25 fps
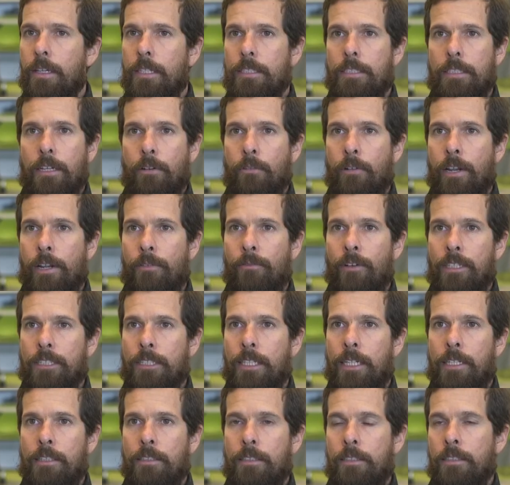It's a great
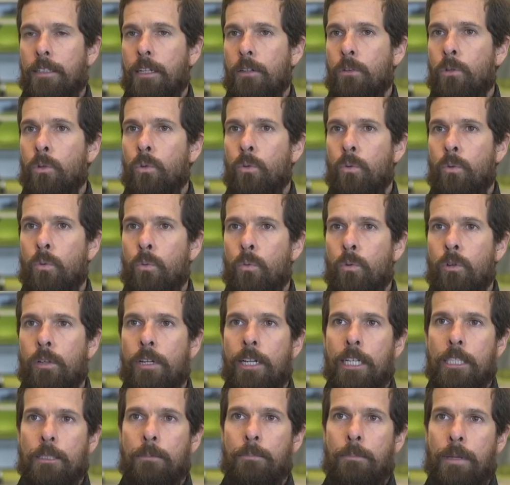facility that you
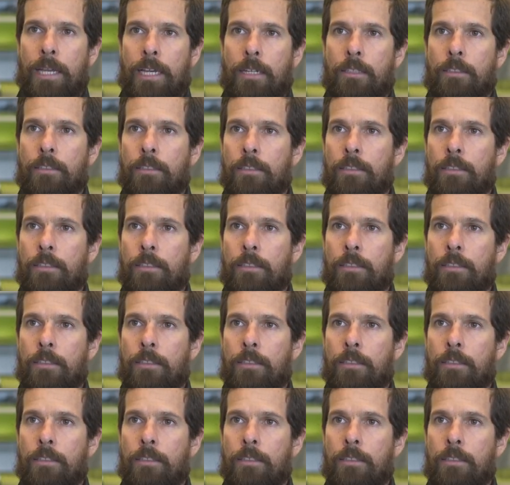wouldn't expect